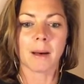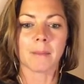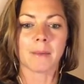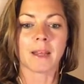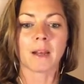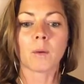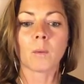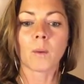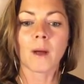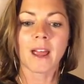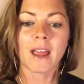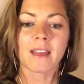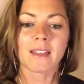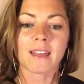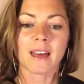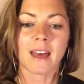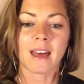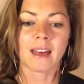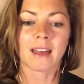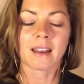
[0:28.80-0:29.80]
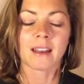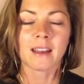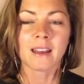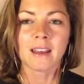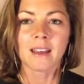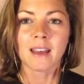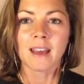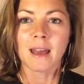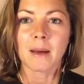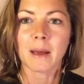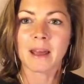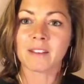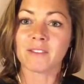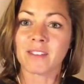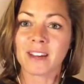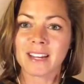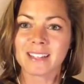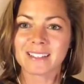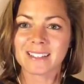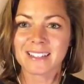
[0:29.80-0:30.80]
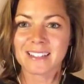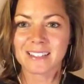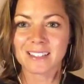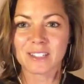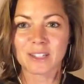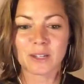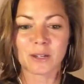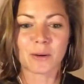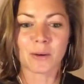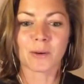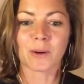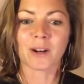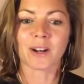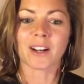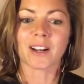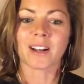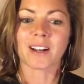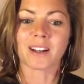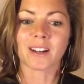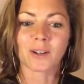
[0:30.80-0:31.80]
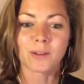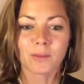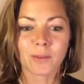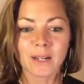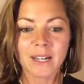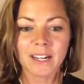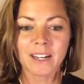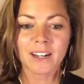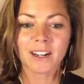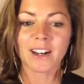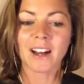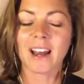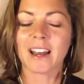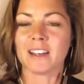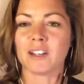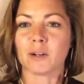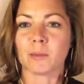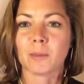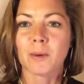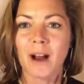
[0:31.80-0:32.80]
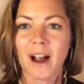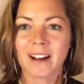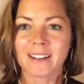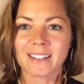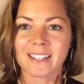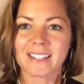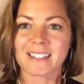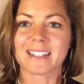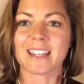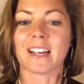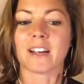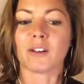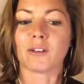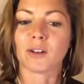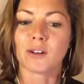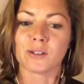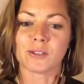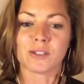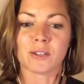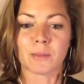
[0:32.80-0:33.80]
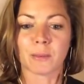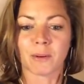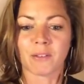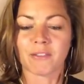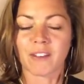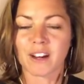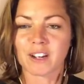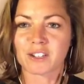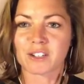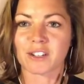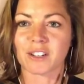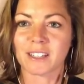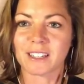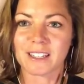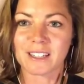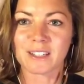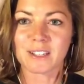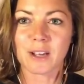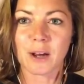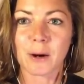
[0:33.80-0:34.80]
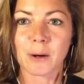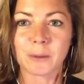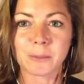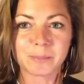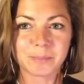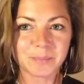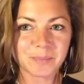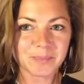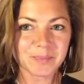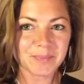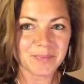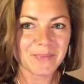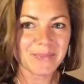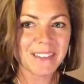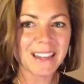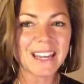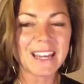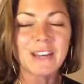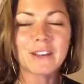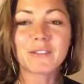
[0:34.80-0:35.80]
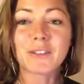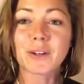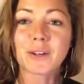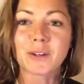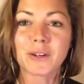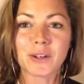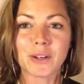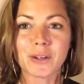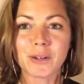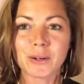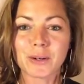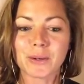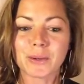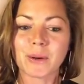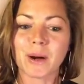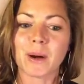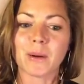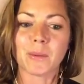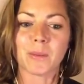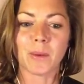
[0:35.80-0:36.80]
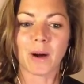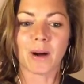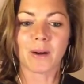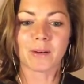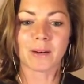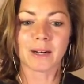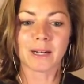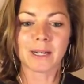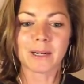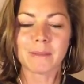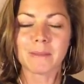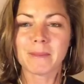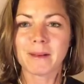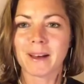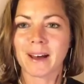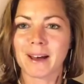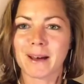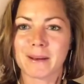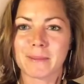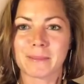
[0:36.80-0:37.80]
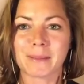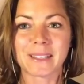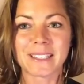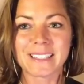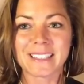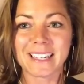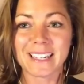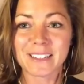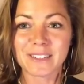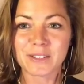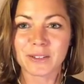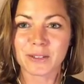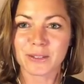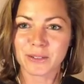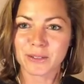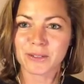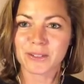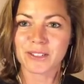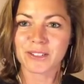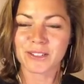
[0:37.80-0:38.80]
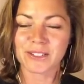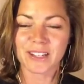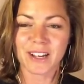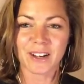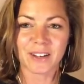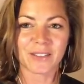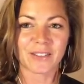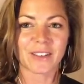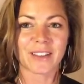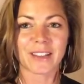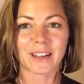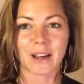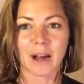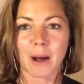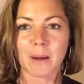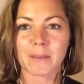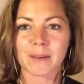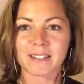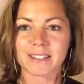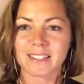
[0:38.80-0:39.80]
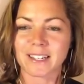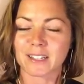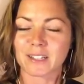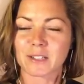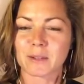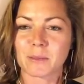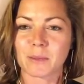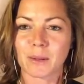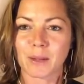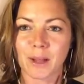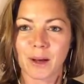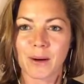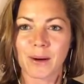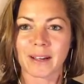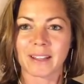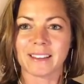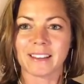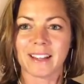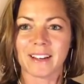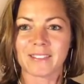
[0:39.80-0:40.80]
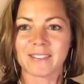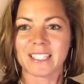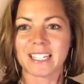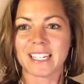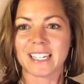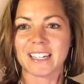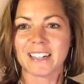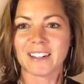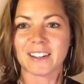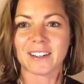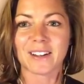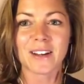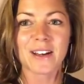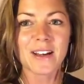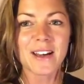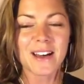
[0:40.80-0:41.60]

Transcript: in a way that advances your career and your practice and grows you professionally. So if you're new, welcome. Please introduce yourself in the comment section below. I'd love to hear